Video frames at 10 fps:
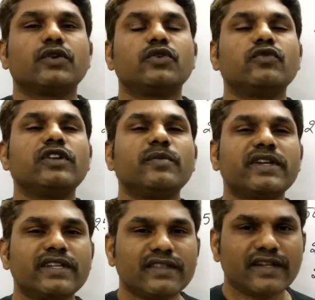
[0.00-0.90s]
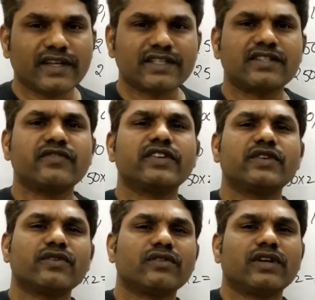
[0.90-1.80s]
You will meet in the next
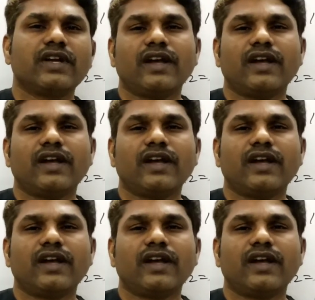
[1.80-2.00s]
video.